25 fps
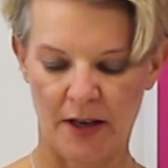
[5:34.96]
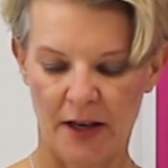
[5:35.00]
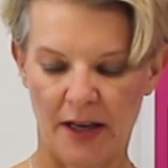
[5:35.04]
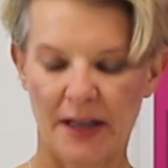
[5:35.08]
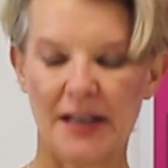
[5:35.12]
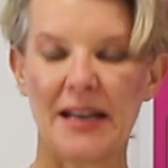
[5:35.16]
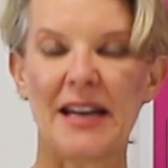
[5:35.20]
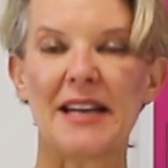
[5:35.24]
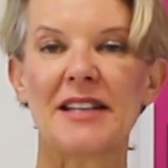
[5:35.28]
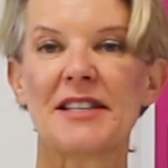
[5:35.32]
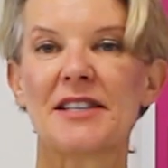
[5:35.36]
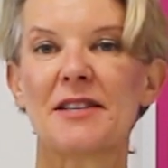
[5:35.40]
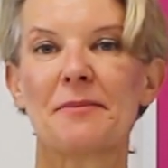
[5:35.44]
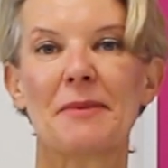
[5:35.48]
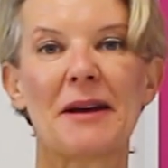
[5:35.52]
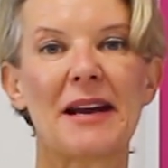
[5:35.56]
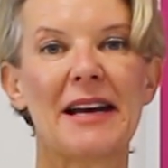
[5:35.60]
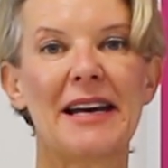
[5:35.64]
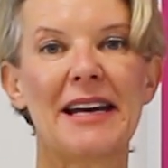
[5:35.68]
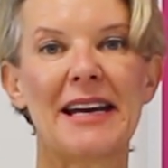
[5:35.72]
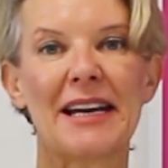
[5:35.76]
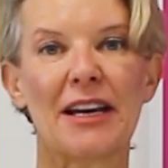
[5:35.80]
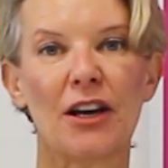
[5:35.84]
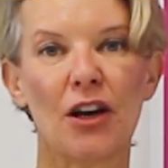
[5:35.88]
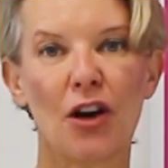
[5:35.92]
It needs to be a
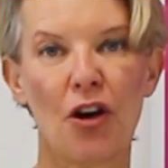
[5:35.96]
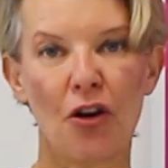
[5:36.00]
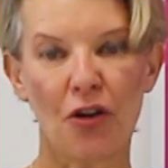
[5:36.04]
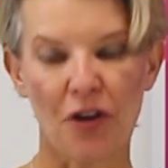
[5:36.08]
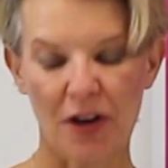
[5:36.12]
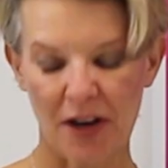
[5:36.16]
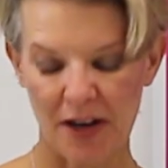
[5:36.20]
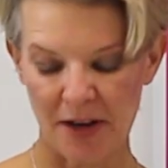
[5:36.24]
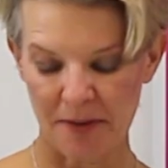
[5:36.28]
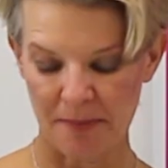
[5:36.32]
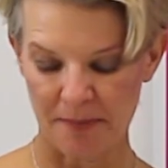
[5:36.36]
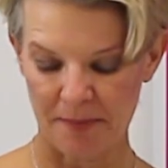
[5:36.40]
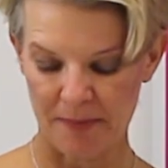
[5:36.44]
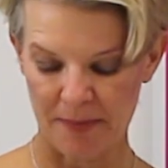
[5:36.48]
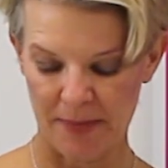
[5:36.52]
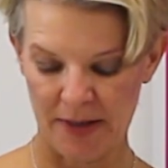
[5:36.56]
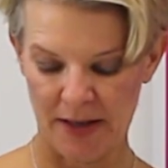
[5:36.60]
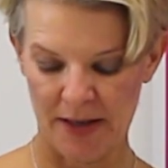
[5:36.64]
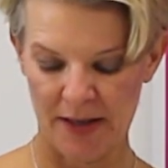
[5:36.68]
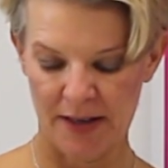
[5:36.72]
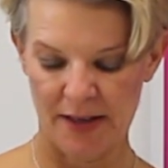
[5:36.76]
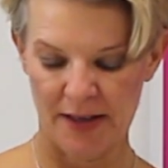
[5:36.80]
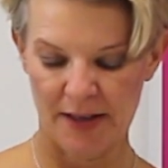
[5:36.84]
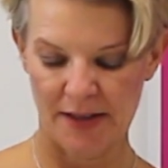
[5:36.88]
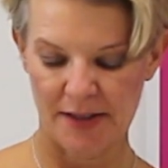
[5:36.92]
little longer,
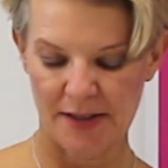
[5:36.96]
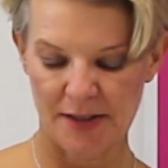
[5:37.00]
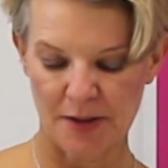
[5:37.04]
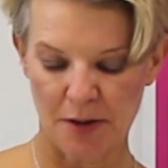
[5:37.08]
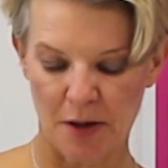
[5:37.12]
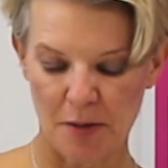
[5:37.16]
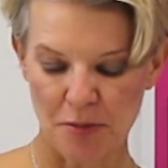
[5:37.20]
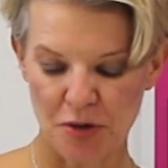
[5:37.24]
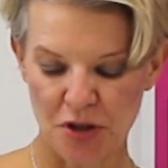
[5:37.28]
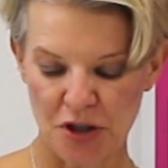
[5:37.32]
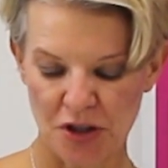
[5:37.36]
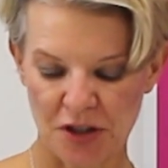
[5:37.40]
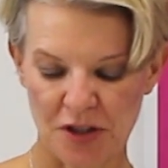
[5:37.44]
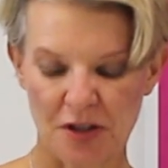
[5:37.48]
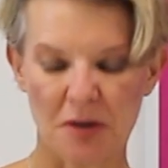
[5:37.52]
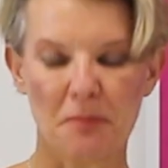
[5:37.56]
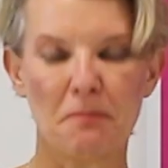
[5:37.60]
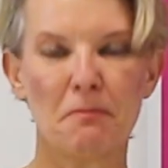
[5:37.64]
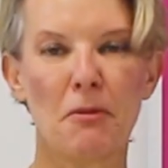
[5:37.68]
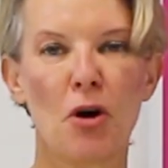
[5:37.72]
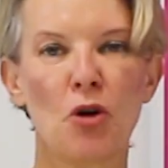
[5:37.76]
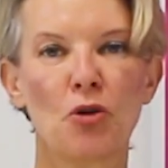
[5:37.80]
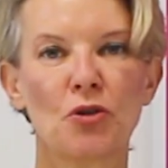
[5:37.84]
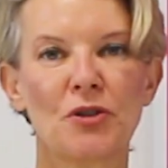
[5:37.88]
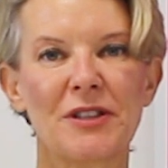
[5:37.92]
so I'm just
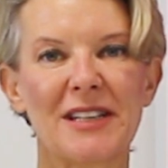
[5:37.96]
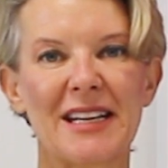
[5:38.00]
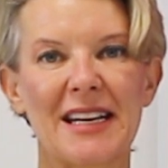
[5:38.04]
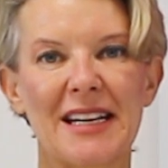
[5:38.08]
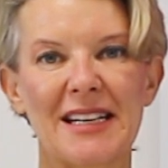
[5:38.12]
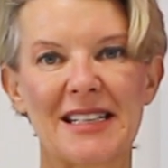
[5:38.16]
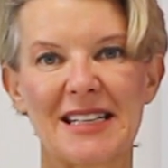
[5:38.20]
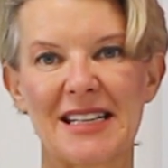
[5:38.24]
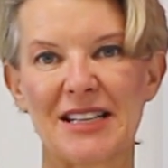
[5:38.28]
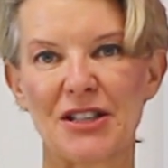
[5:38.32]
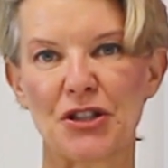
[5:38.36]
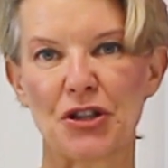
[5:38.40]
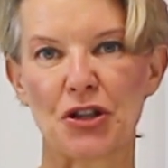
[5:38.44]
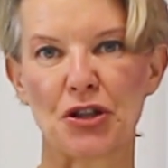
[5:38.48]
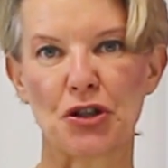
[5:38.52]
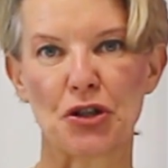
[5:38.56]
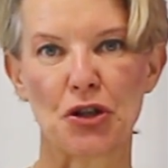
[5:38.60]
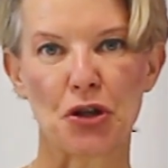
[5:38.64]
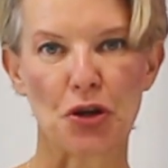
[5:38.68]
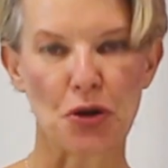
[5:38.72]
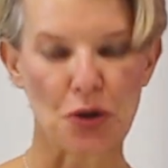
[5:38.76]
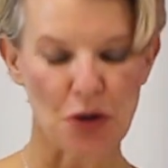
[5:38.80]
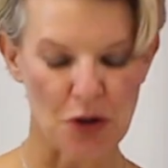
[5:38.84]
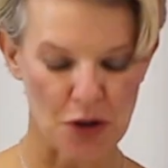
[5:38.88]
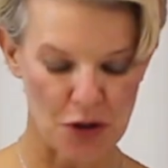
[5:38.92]
moulding it into
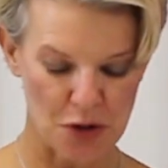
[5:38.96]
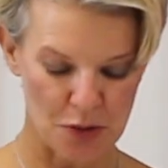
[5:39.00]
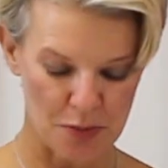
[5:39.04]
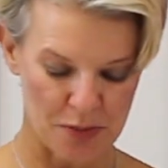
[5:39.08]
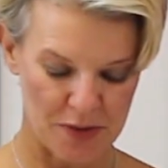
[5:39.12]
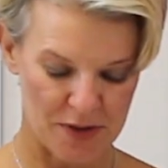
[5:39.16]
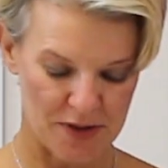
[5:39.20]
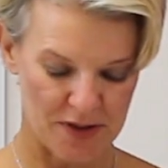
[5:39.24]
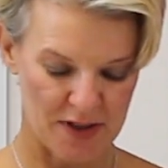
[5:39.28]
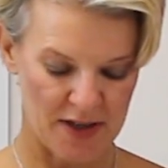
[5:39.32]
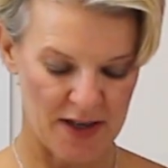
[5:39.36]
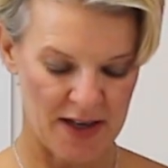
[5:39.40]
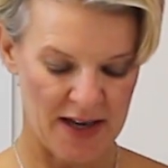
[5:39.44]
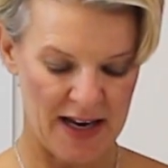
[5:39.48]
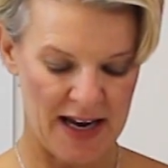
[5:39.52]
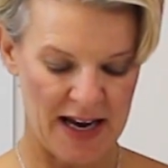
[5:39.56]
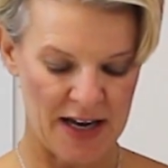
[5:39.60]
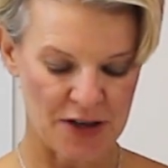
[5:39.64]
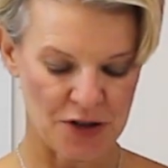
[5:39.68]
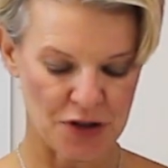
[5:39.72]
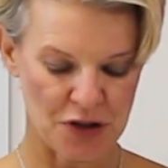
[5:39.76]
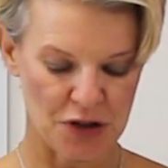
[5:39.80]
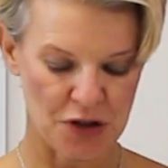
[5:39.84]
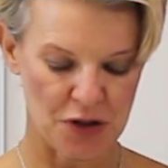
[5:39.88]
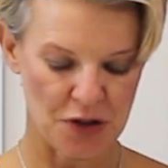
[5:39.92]
2 loops
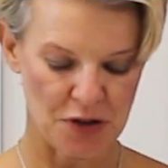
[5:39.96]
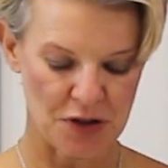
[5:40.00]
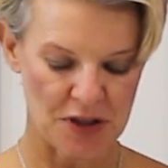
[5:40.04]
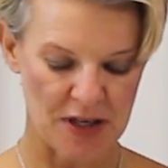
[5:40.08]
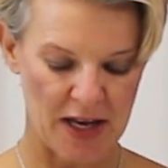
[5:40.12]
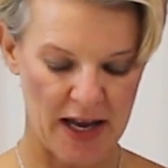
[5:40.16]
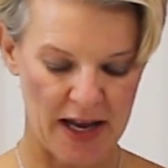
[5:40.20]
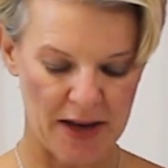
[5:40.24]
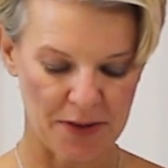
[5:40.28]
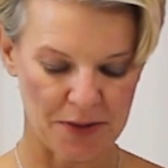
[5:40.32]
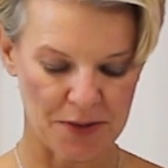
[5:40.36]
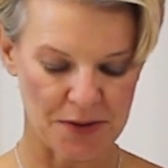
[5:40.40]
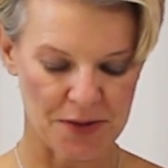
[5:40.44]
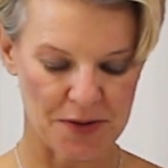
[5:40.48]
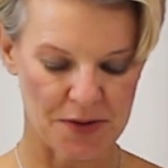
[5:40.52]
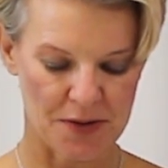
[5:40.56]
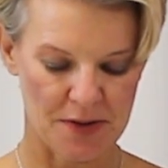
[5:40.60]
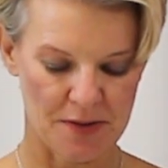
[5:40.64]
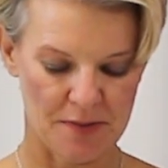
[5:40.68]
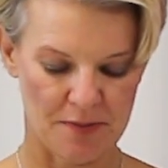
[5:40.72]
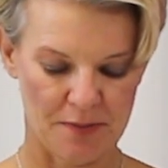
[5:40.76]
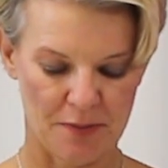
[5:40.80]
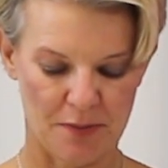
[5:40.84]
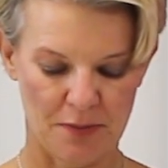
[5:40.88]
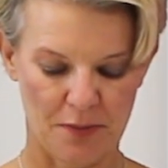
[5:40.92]
and 2 tails,
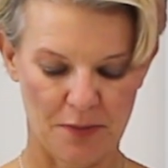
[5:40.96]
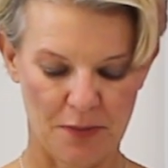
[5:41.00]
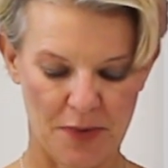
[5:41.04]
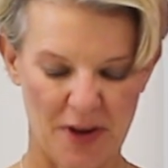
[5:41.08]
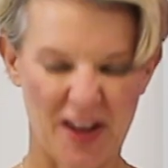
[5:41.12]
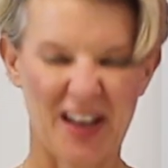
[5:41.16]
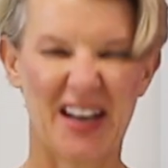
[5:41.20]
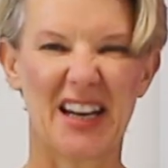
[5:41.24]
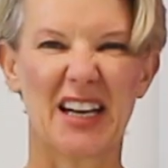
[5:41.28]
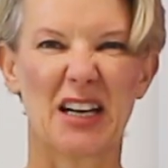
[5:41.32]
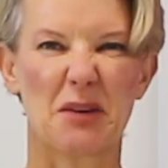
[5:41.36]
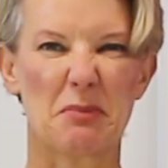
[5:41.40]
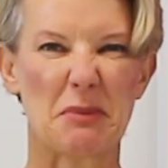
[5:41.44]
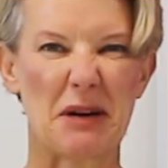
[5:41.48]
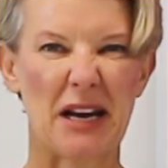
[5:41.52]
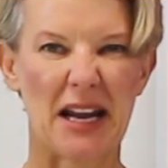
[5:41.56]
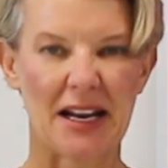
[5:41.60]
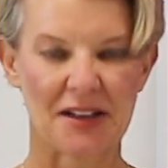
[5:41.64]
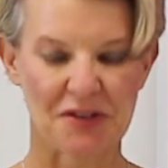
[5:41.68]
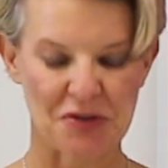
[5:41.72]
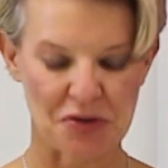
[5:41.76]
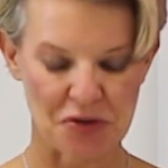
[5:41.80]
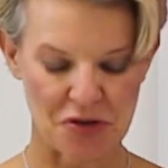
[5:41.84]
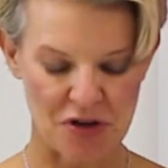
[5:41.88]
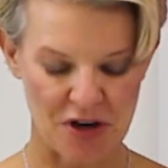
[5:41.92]
a little bit
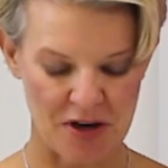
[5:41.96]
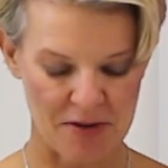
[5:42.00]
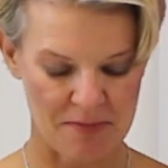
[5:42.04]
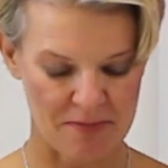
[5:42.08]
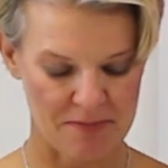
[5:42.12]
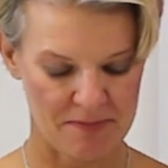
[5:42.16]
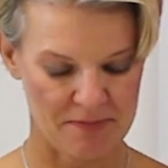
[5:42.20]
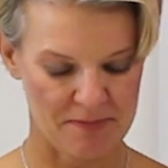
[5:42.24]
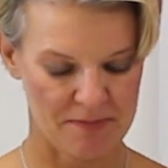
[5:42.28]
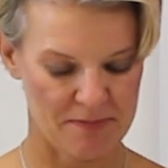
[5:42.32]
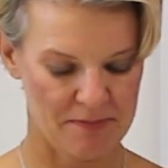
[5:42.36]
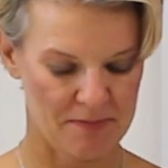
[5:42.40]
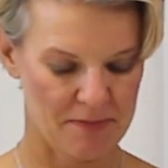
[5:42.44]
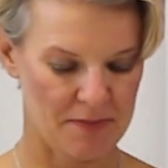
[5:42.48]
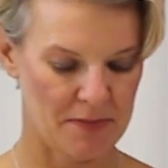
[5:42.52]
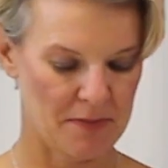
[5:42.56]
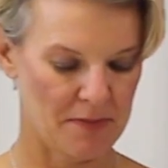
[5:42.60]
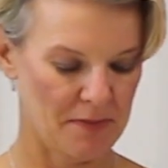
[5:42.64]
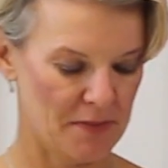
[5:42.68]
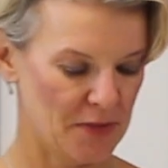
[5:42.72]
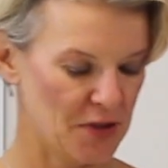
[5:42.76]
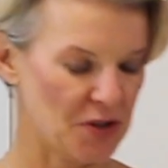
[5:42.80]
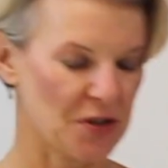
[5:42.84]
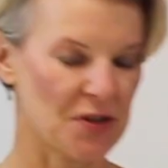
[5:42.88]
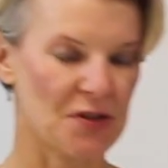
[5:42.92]
extra,
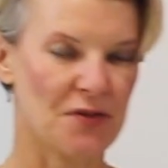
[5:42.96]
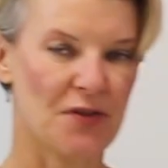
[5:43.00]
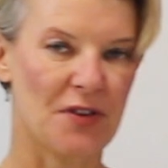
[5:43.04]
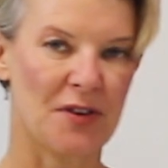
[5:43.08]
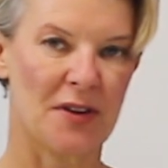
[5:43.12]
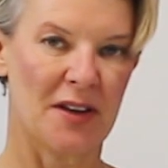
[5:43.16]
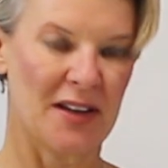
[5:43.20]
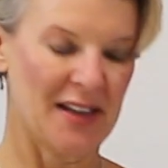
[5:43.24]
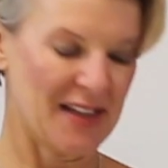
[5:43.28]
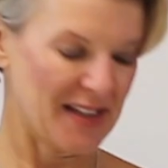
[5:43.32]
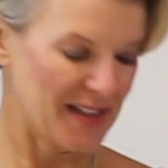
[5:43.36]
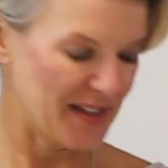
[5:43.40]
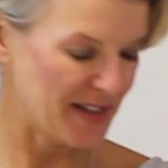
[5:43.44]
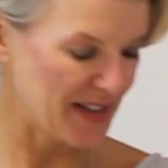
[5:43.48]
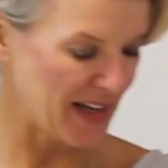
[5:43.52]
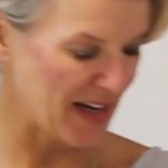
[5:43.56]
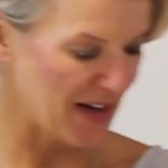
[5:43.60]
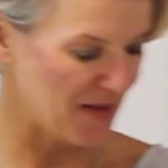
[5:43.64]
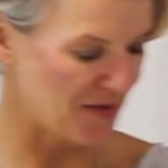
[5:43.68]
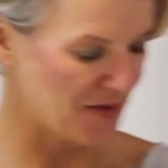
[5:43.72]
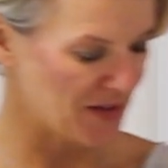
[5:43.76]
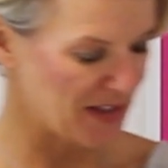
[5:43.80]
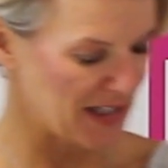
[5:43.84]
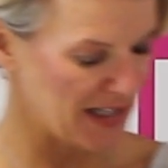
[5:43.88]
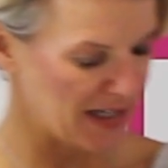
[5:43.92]
just for
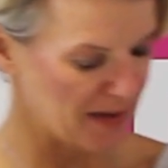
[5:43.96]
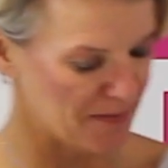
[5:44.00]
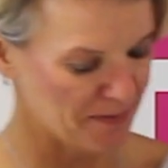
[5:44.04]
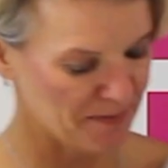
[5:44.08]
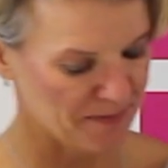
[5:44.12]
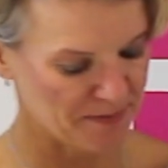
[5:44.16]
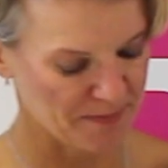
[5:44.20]
safety.